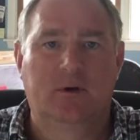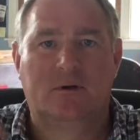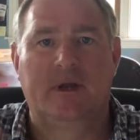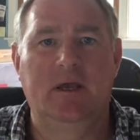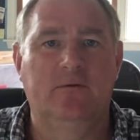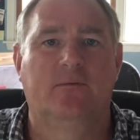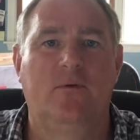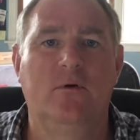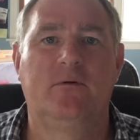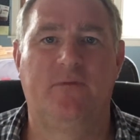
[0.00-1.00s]
clean
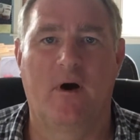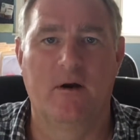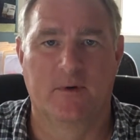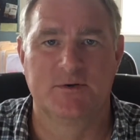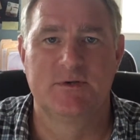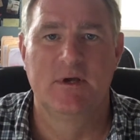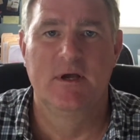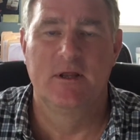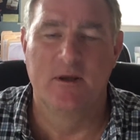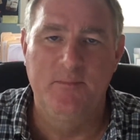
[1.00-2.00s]
food farmers,
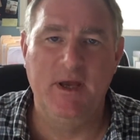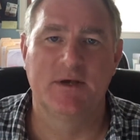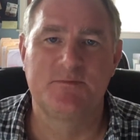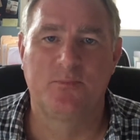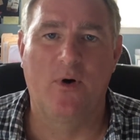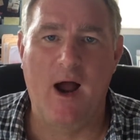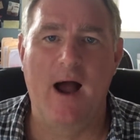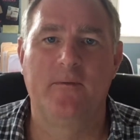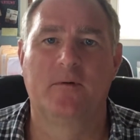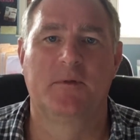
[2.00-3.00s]
the biggest
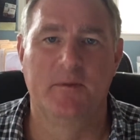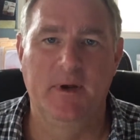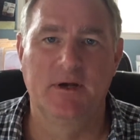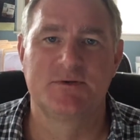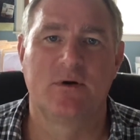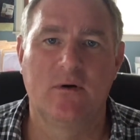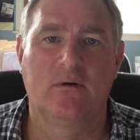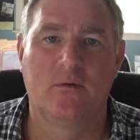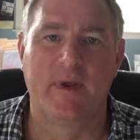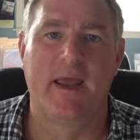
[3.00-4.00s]
problem and the biggest
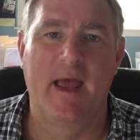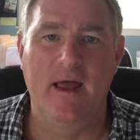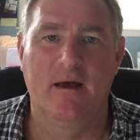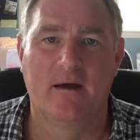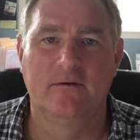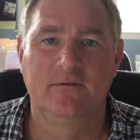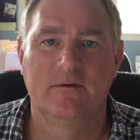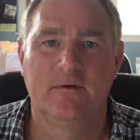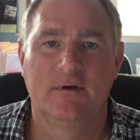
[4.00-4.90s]
hurdle we have